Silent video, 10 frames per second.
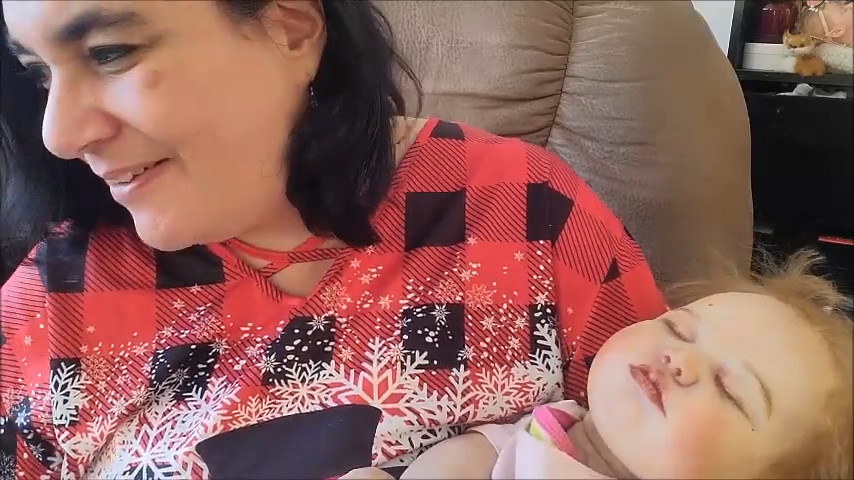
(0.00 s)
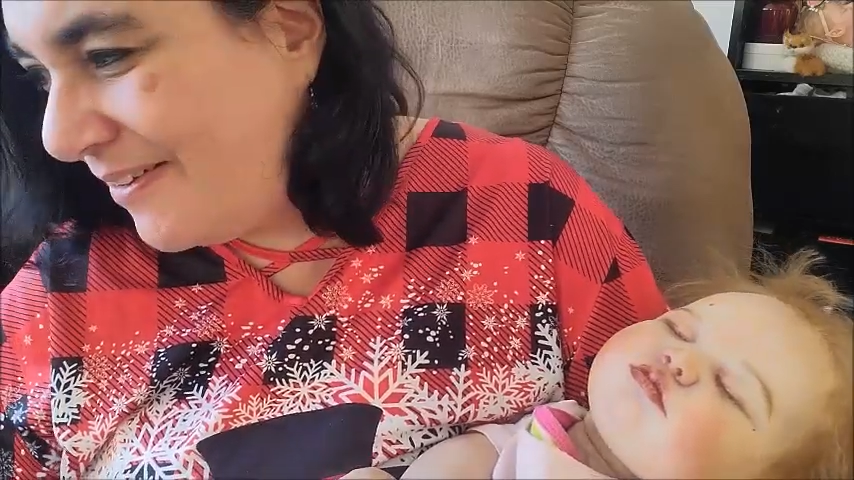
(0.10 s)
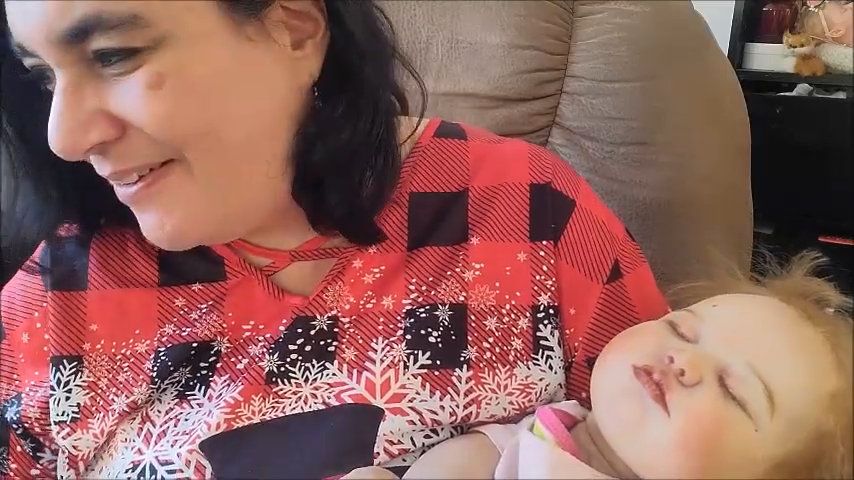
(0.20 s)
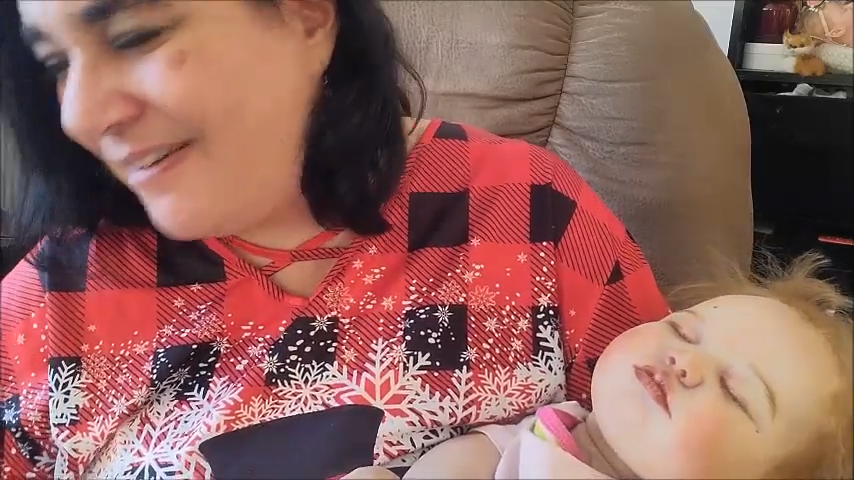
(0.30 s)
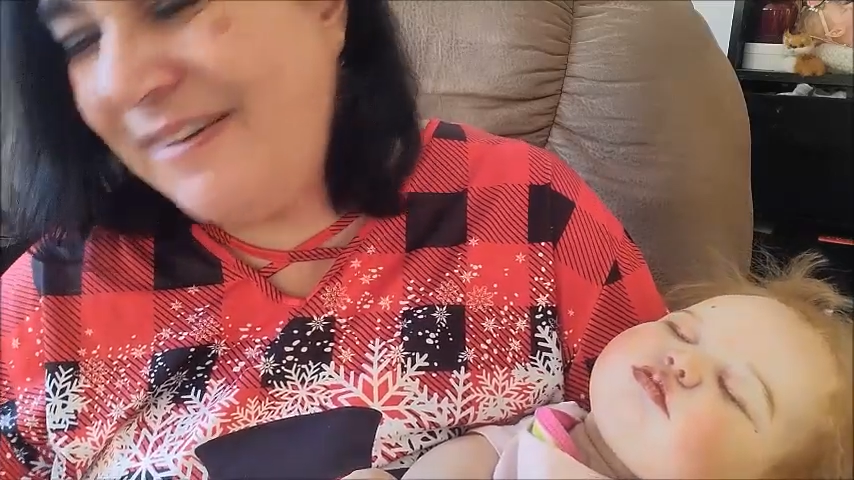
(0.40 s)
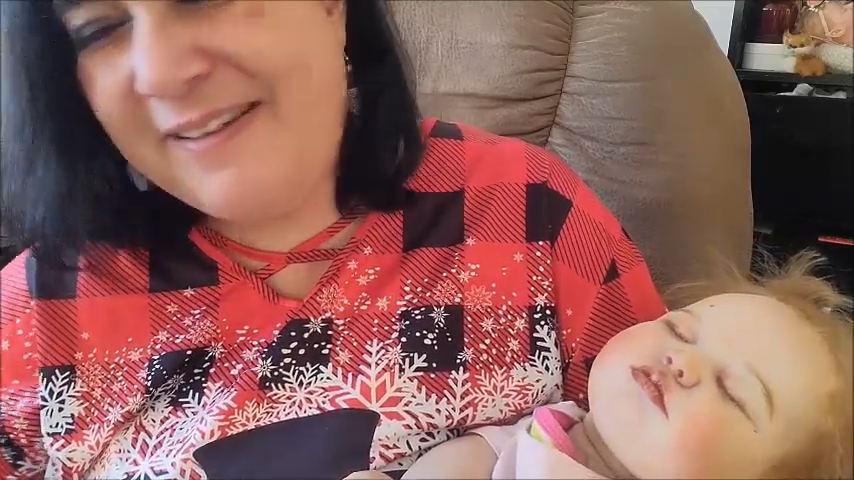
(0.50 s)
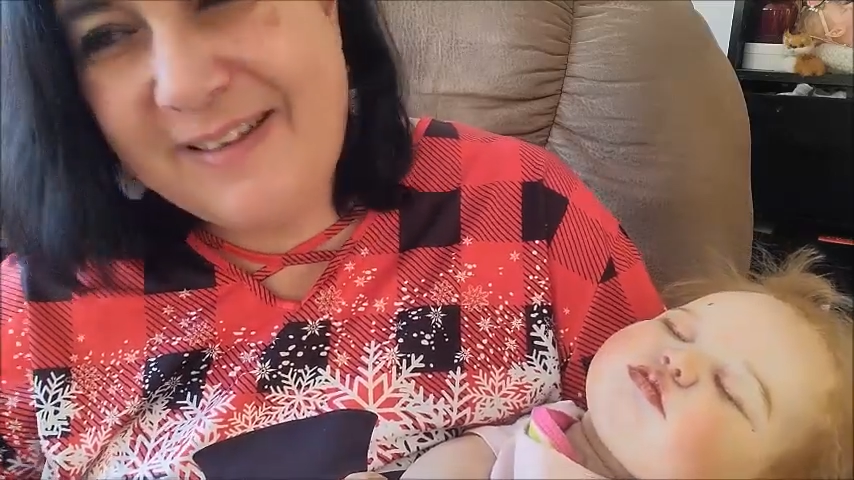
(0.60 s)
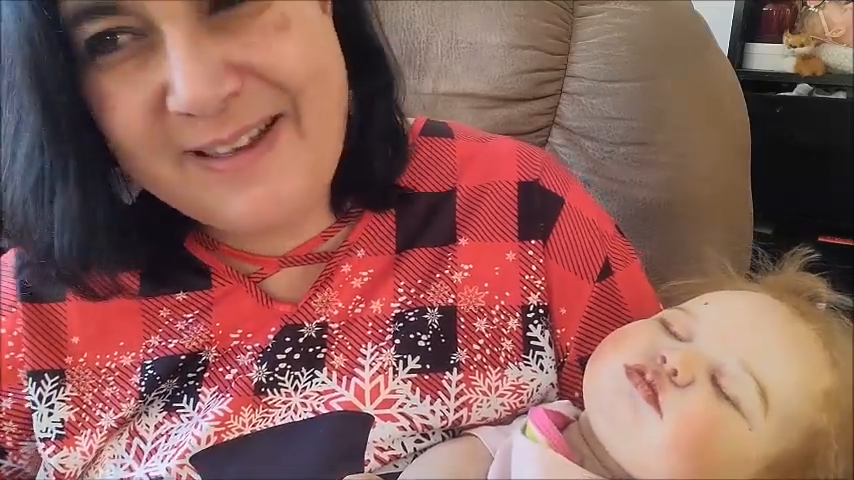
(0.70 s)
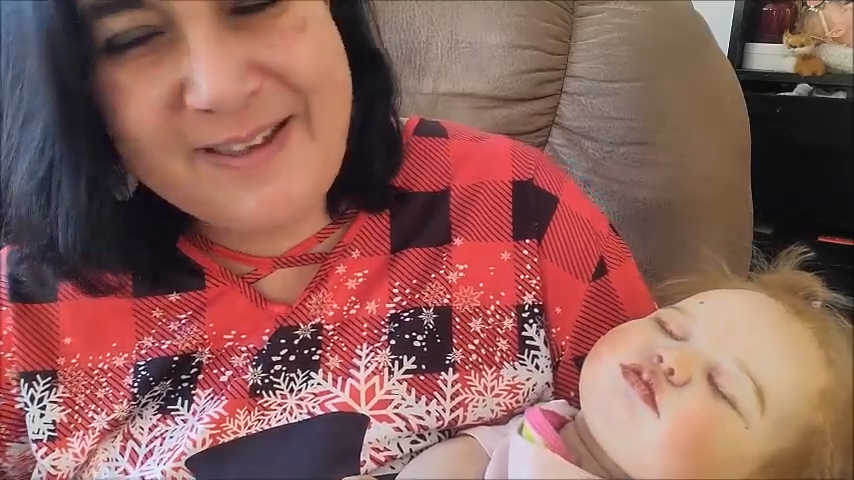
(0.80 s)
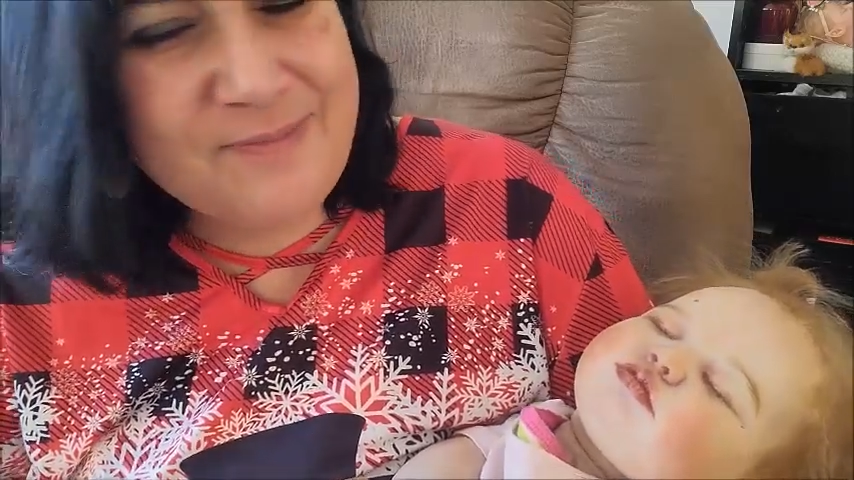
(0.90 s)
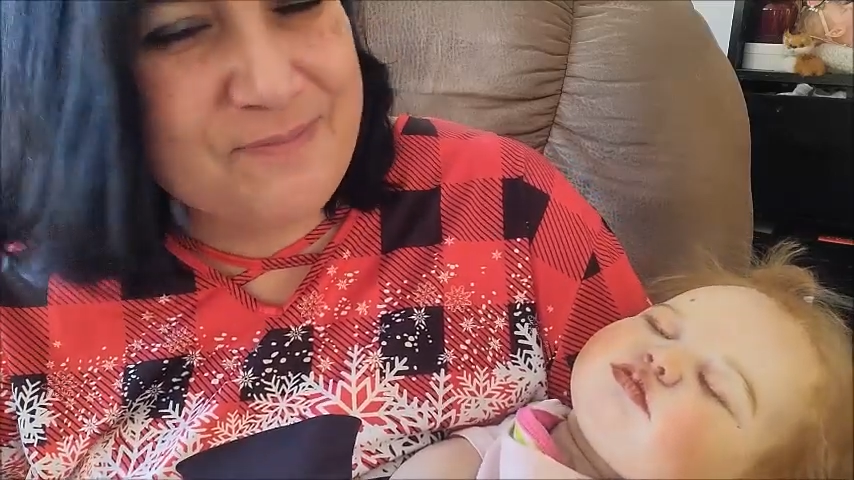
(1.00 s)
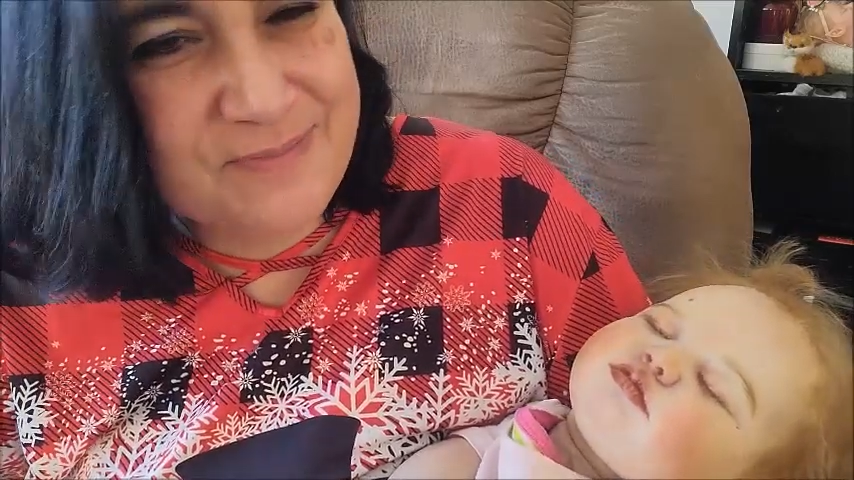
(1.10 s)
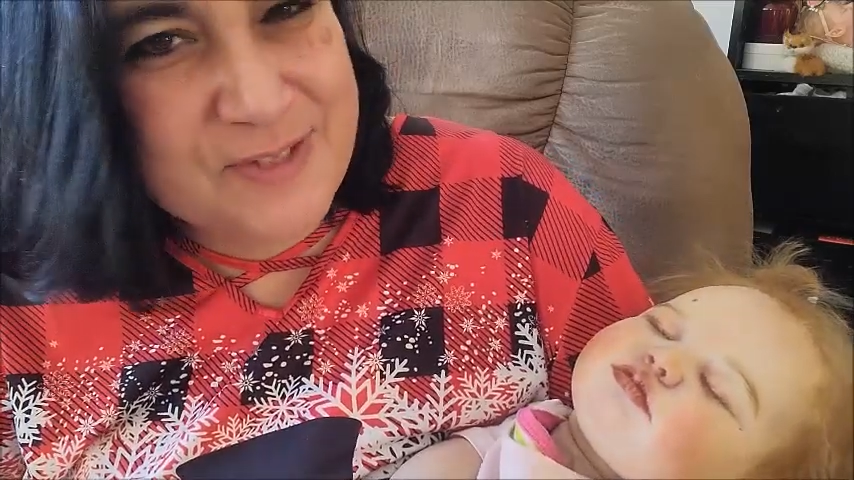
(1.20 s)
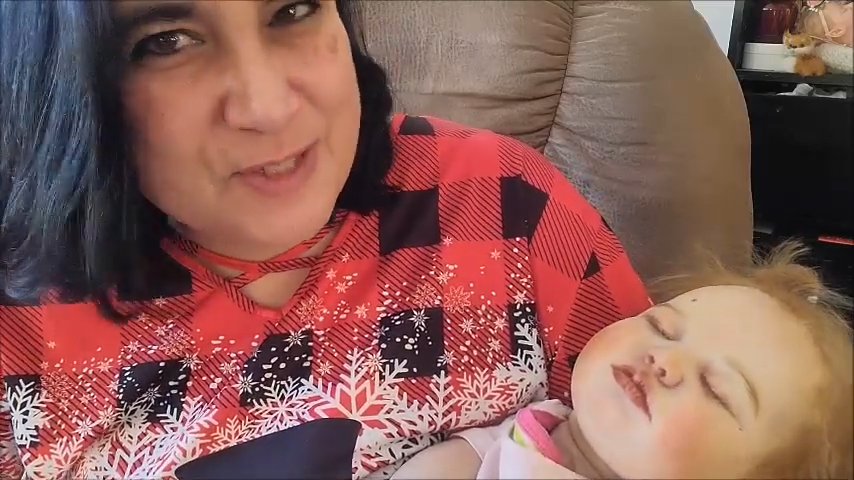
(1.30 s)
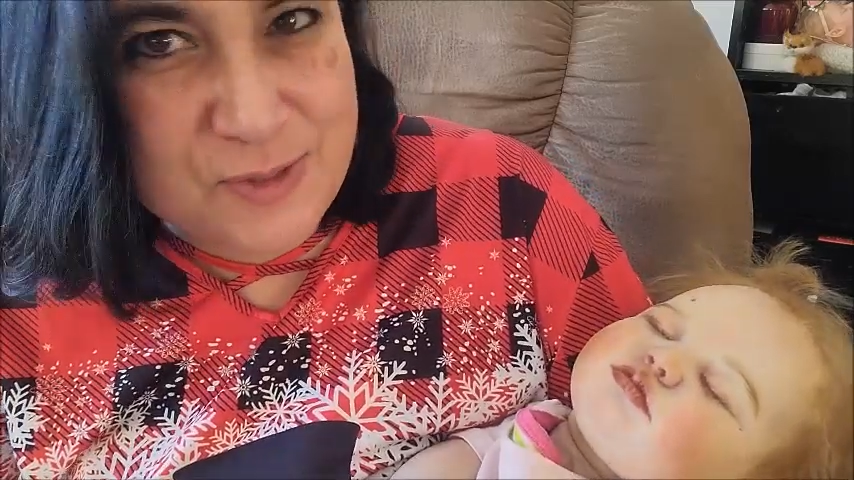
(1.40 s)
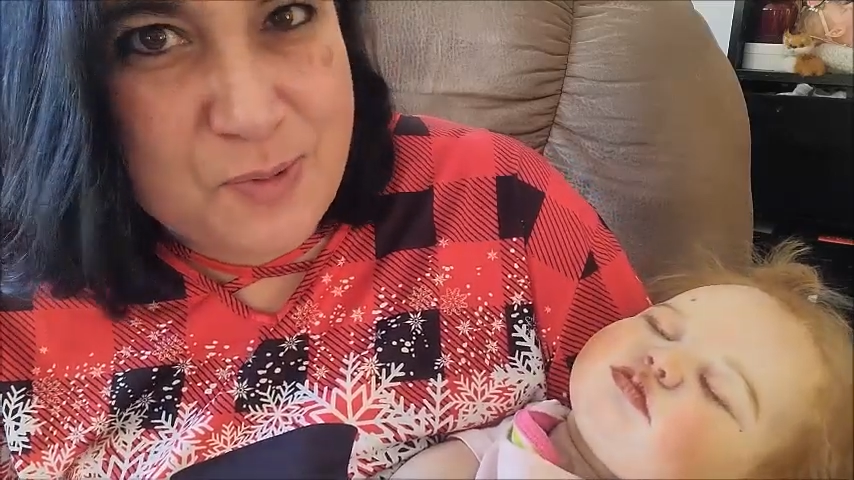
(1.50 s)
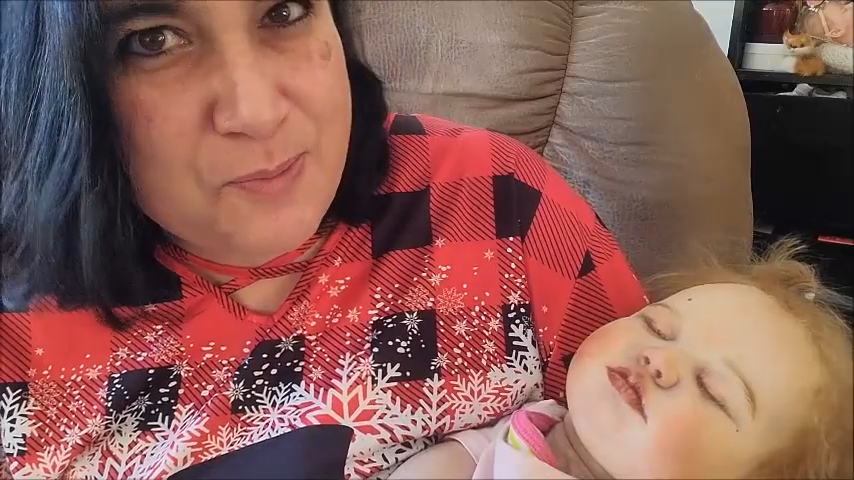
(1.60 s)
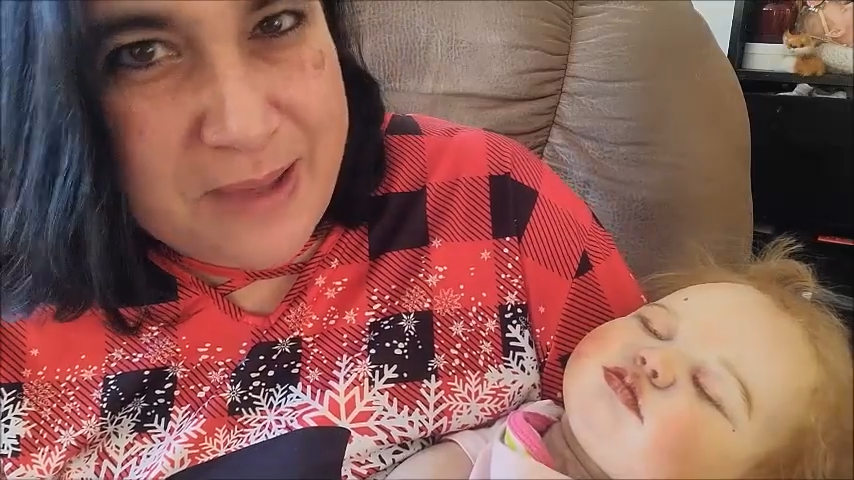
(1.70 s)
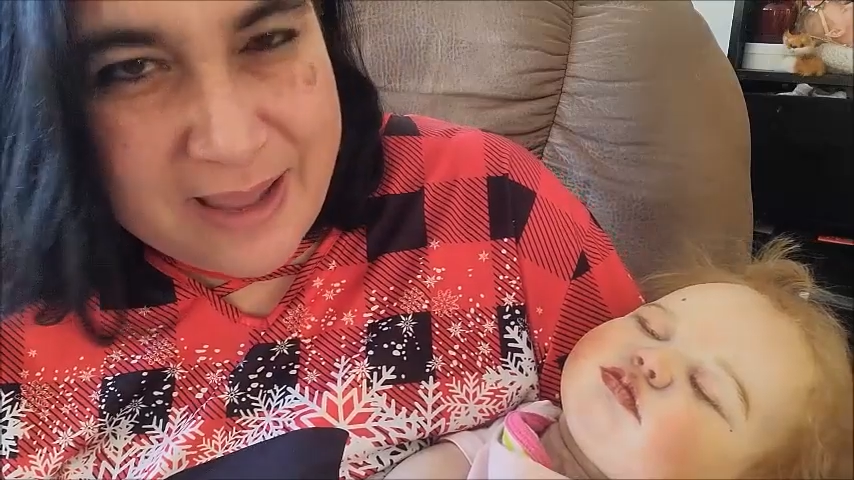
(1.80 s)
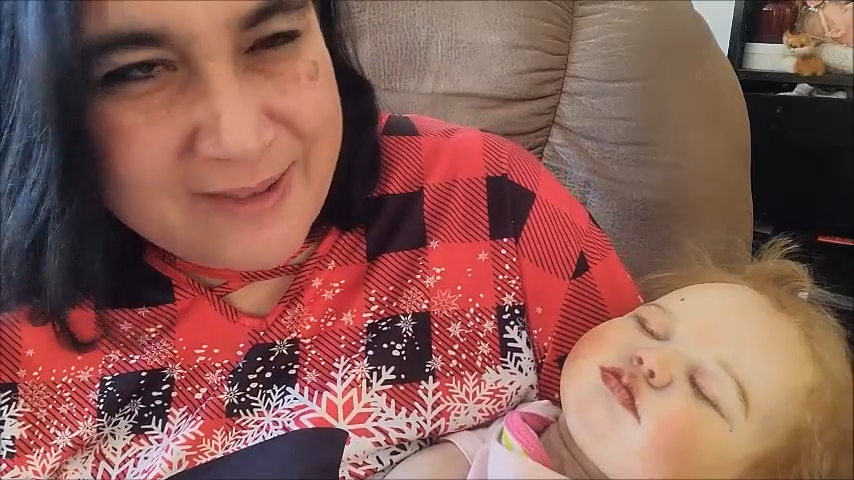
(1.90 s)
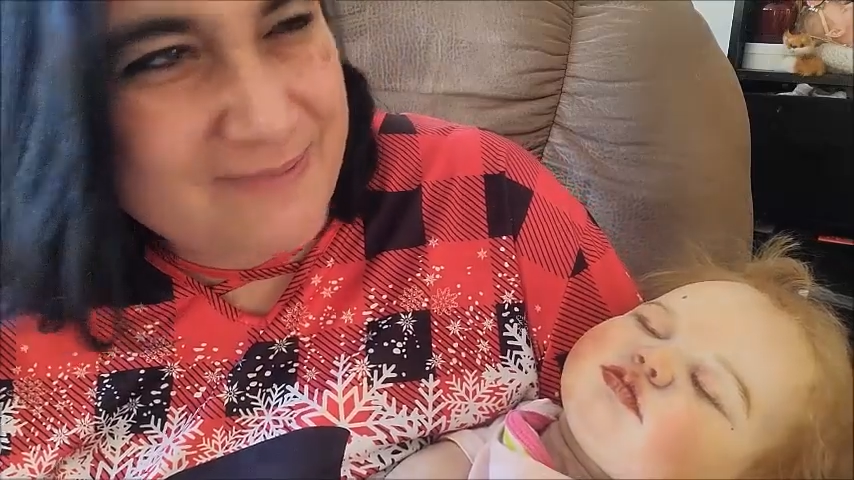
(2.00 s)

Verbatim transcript: Oh, so bad.